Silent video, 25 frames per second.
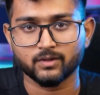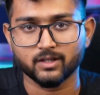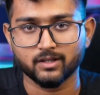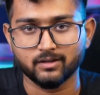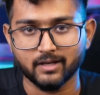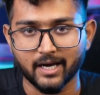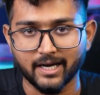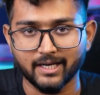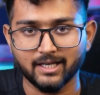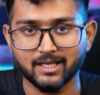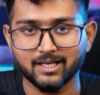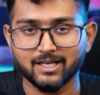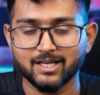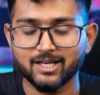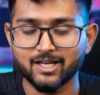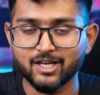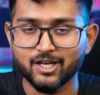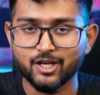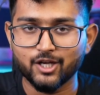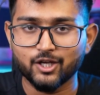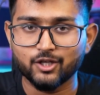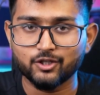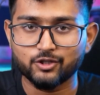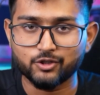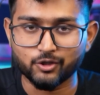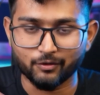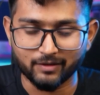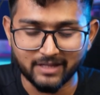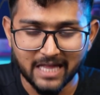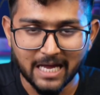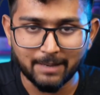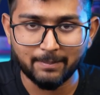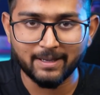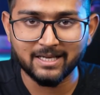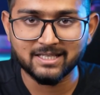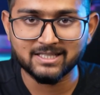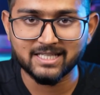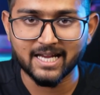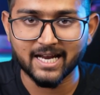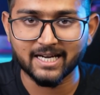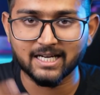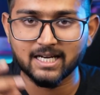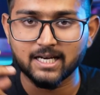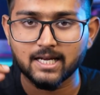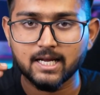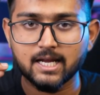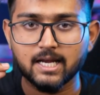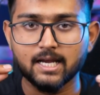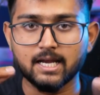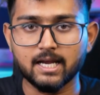right? So with that being
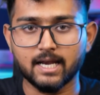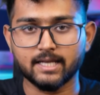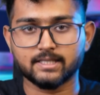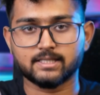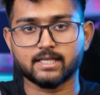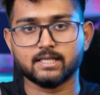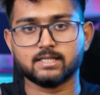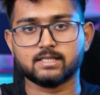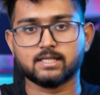said, let's get